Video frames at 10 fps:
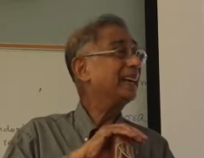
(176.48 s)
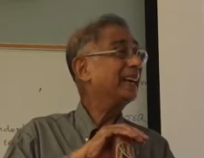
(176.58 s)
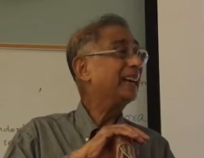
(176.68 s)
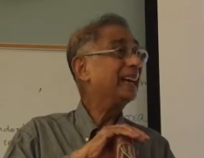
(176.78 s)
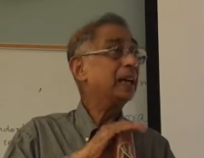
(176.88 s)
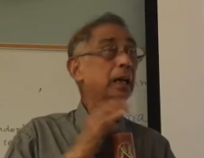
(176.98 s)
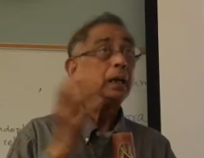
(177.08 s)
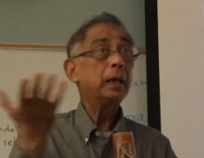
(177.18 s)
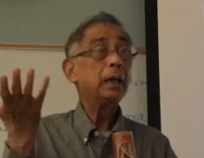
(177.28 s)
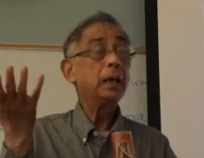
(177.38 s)

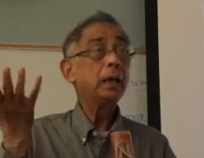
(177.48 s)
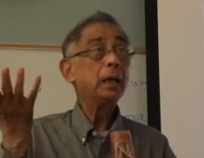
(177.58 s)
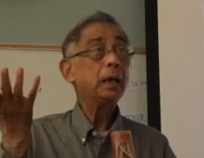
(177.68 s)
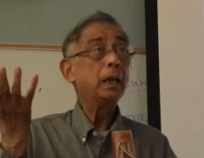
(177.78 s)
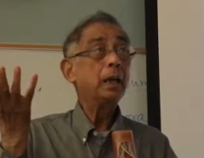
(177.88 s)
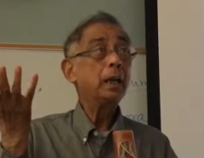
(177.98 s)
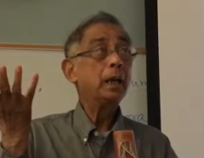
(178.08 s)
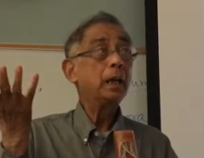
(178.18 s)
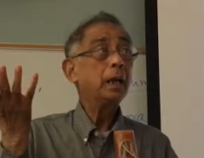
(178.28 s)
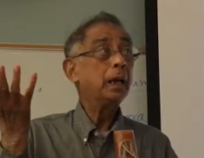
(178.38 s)

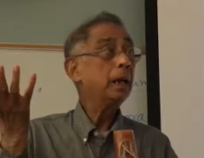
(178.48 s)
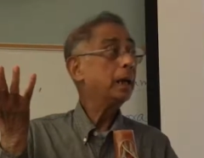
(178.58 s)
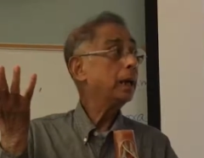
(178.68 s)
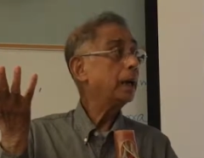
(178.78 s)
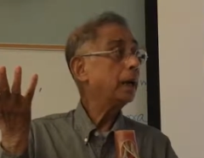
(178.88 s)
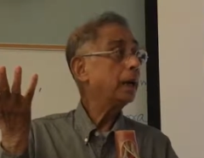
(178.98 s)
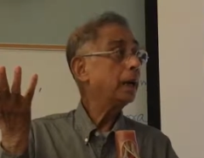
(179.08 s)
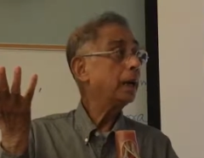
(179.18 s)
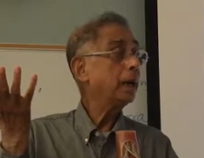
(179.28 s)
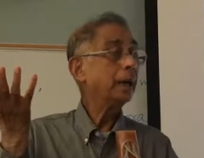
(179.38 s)

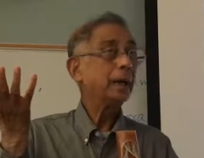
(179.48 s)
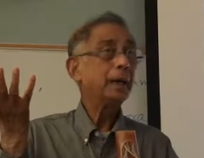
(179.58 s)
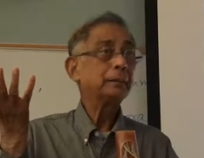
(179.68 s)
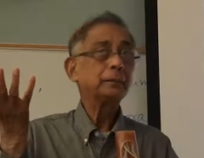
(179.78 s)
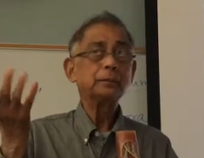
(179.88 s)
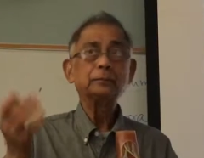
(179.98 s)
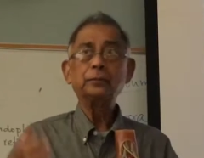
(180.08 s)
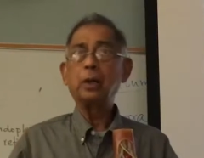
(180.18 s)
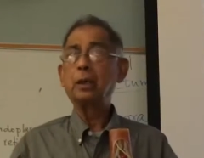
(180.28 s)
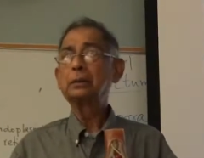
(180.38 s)

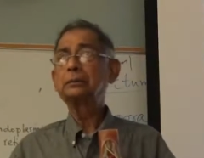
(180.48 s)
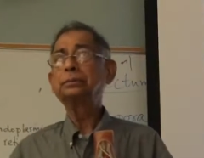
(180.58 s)
Nobody speaks.